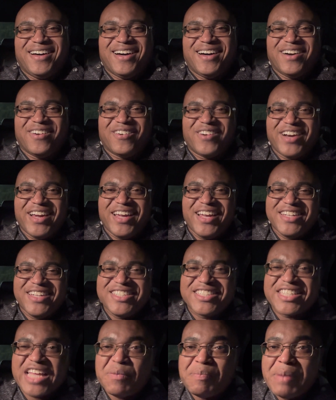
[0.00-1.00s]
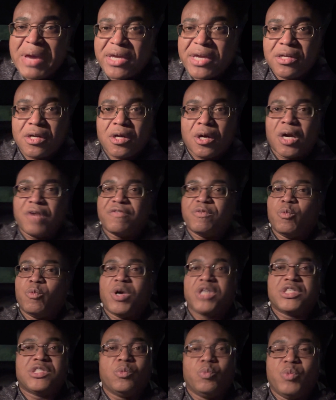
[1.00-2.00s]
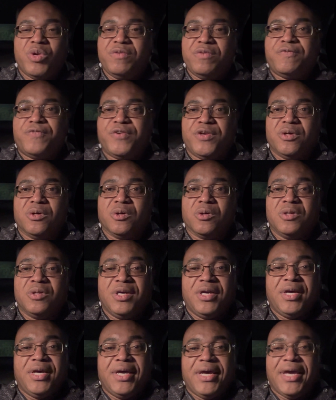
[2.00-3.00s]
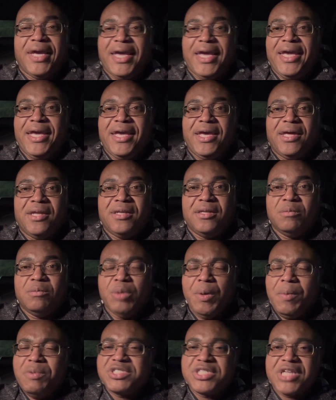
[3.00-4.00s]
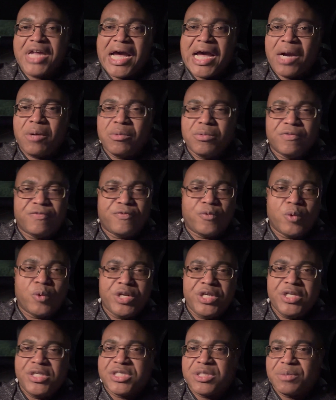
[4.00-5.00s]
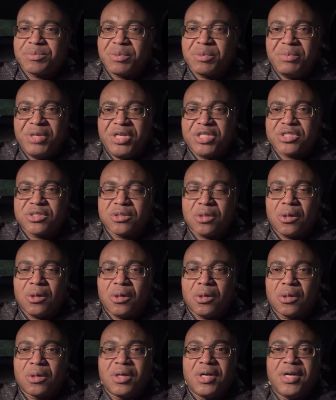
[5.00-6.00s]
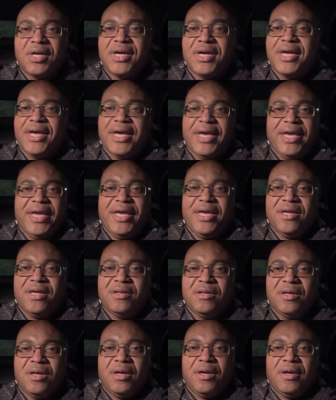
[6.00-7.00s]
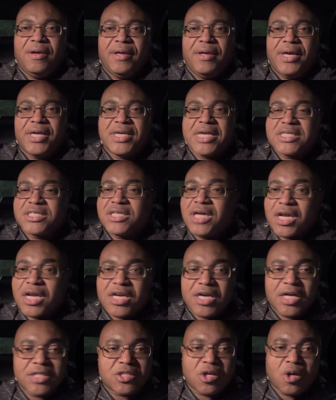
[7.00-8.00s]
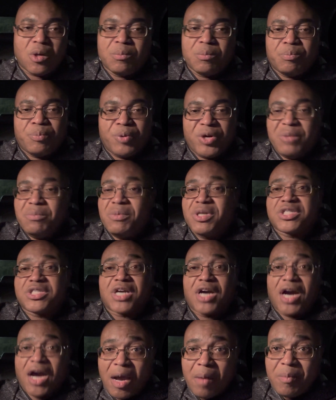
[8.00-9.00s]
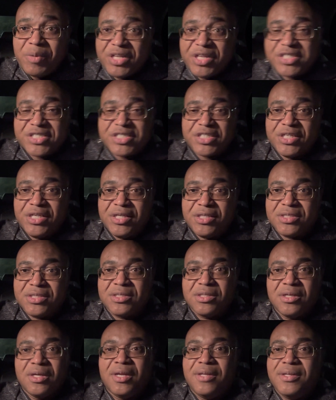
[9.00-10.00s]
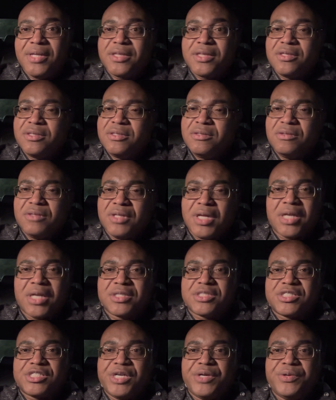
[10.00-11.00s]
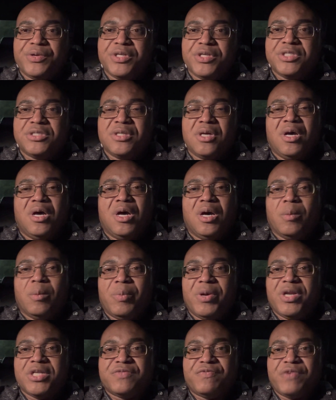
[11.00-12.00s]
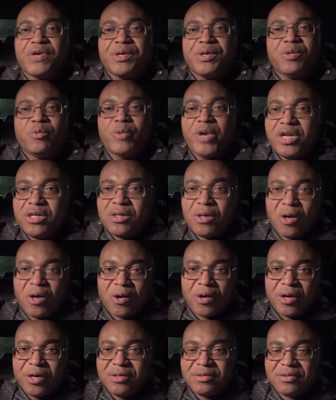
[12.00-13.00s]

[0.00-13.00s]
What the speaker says: All right, just got back in the car from watching Renfield. And the movie was an hour and 40 something minutes long. And it has a lot of, it's all pretty much comedy scenes. Nothing, not serious, but it's very rated R.